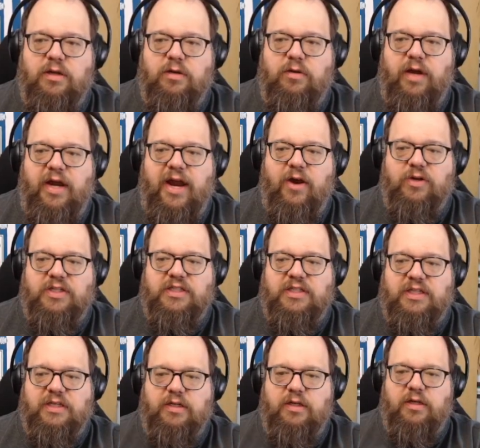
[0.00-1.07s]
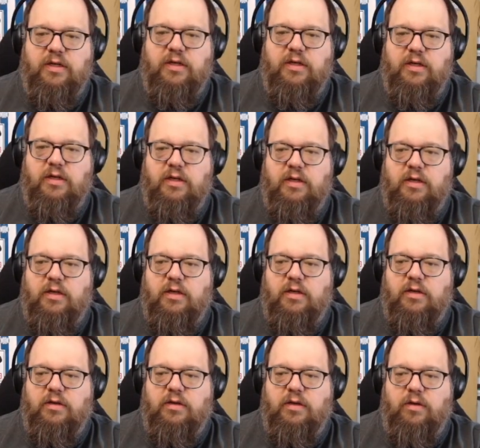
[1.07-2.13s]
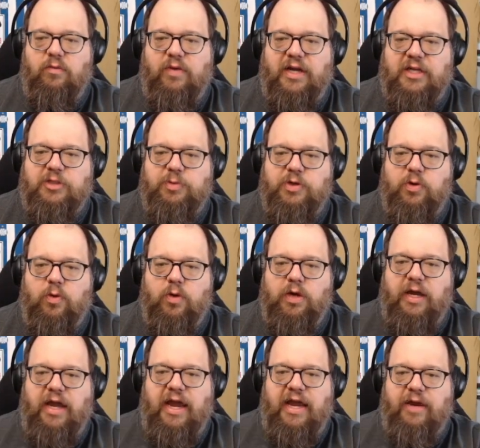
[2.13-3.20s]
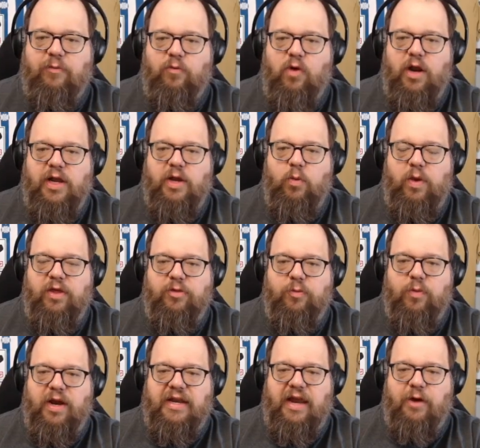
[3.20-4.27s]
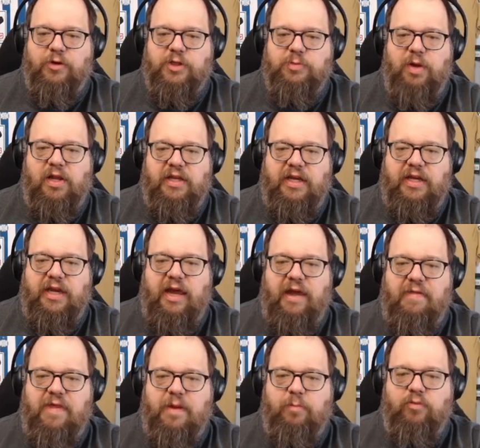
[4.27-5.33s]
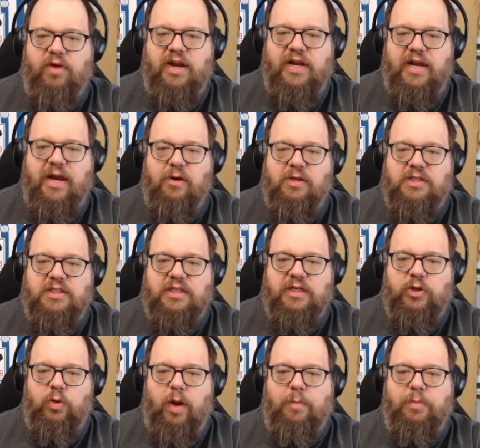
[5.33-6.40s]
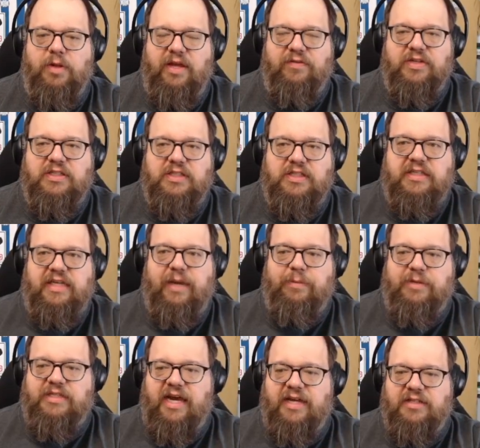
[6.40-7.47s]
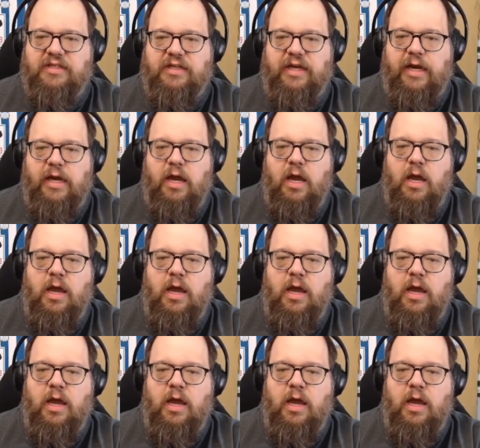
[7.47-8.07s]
Harrison, Raspadori, and running with right now is Paulinho, and then Brendan Aronson, who I believe is the CM attack today,